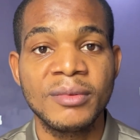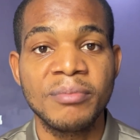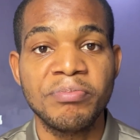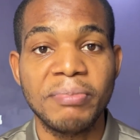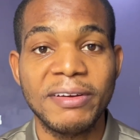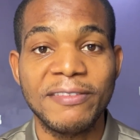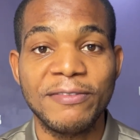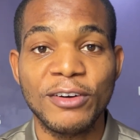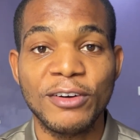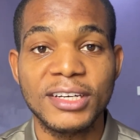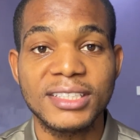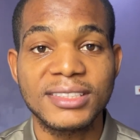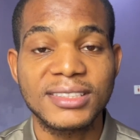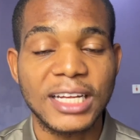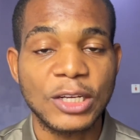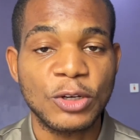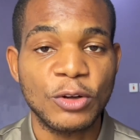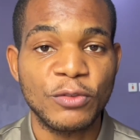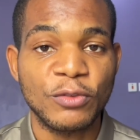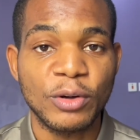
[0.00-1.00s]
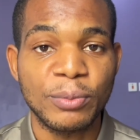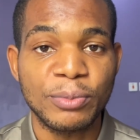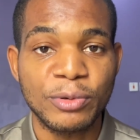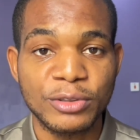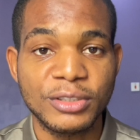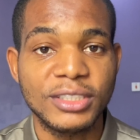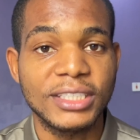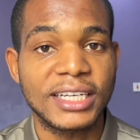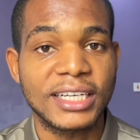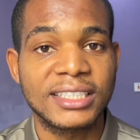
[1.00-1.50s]
before the start of your
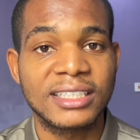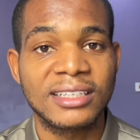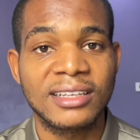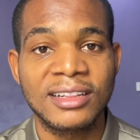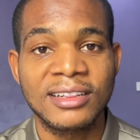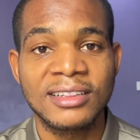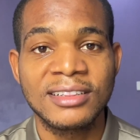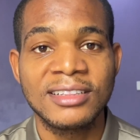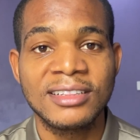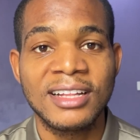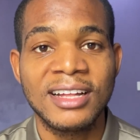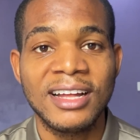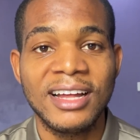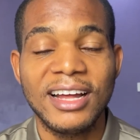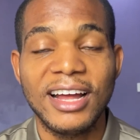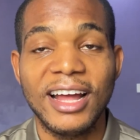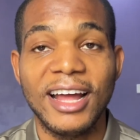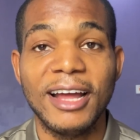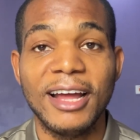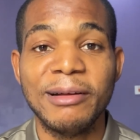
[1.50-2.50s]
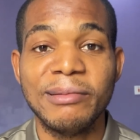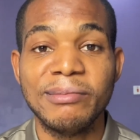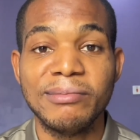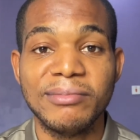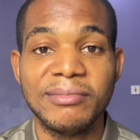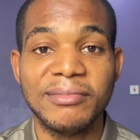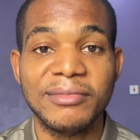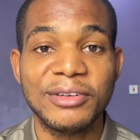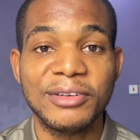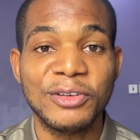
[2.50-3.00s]
project.
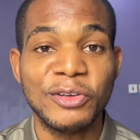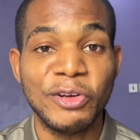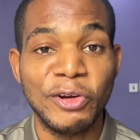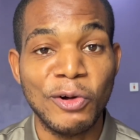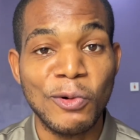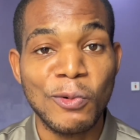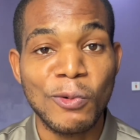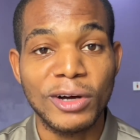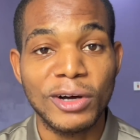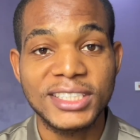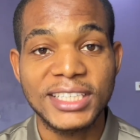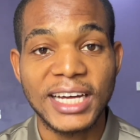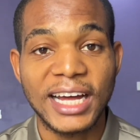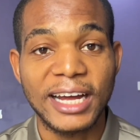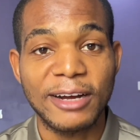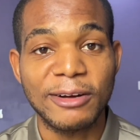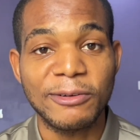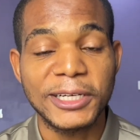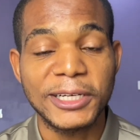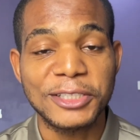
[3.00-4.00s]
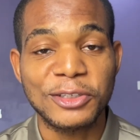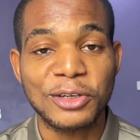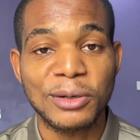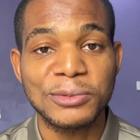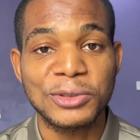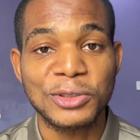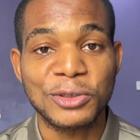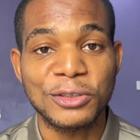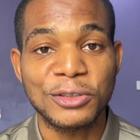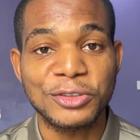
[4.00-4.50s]
Water, when it comes
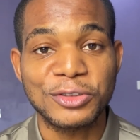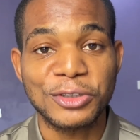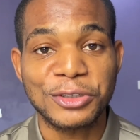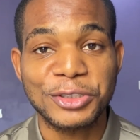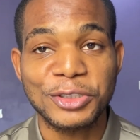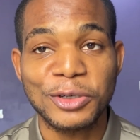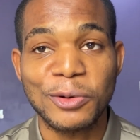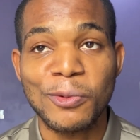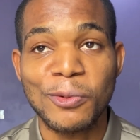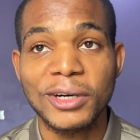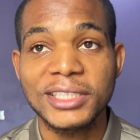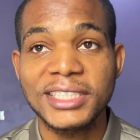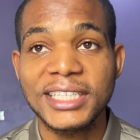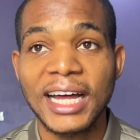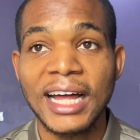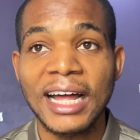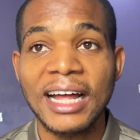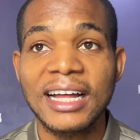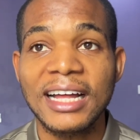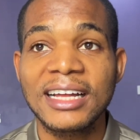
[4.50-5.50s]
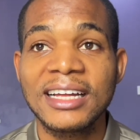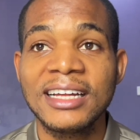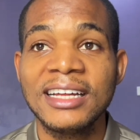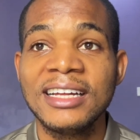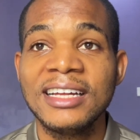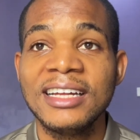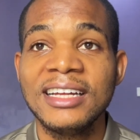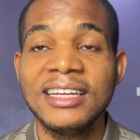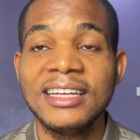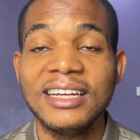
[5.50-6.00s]
to construction, water
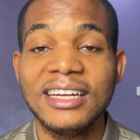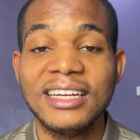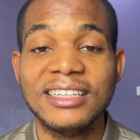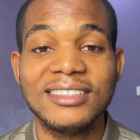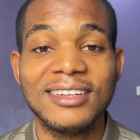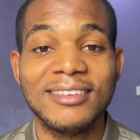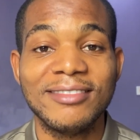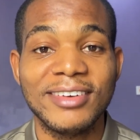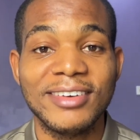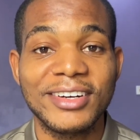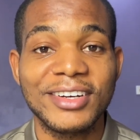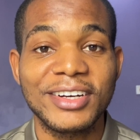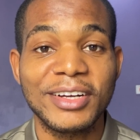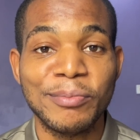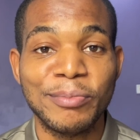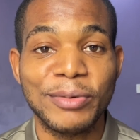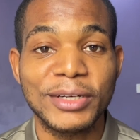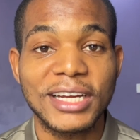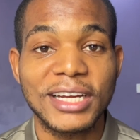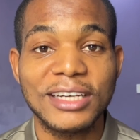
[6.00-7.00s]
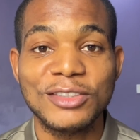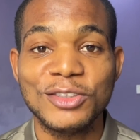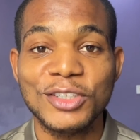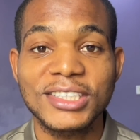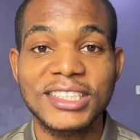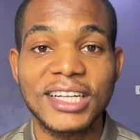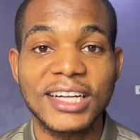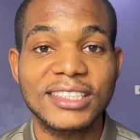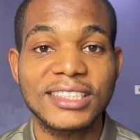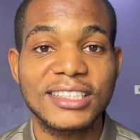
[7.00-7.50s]
is a very important,
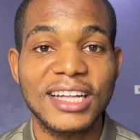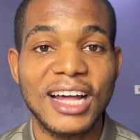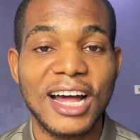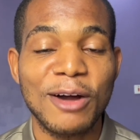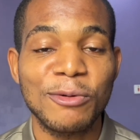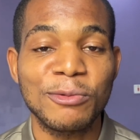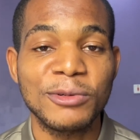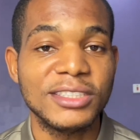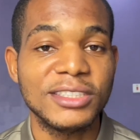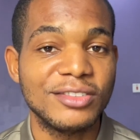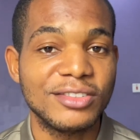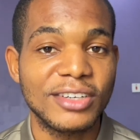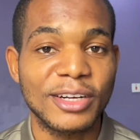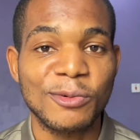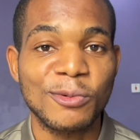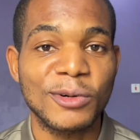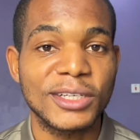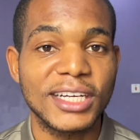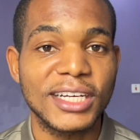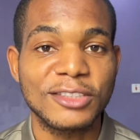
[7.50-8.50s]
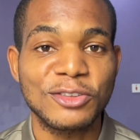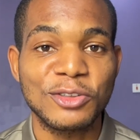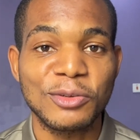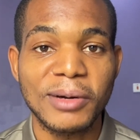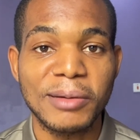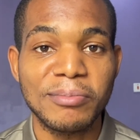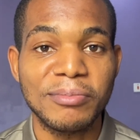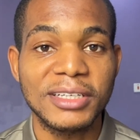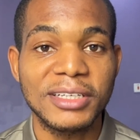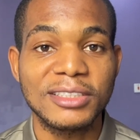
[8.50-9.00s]
just as how we drink water as
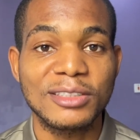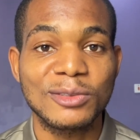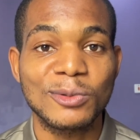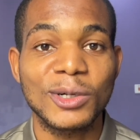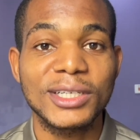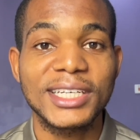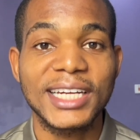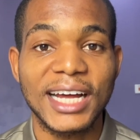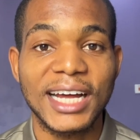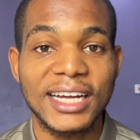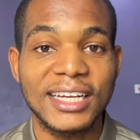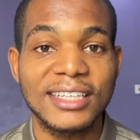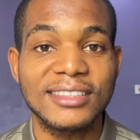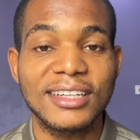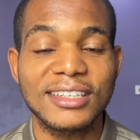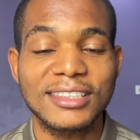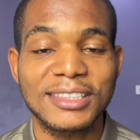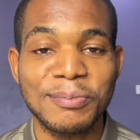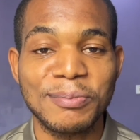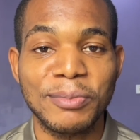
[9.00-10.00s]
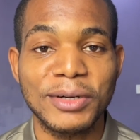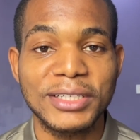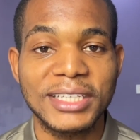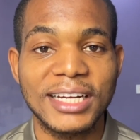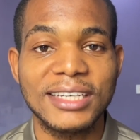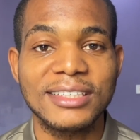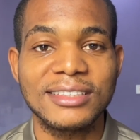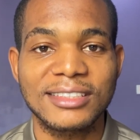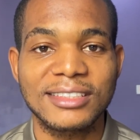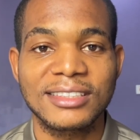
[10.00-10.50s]
human beings. Water is as
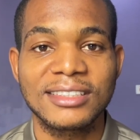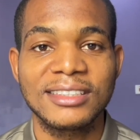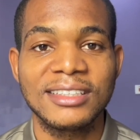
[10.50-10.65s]
important,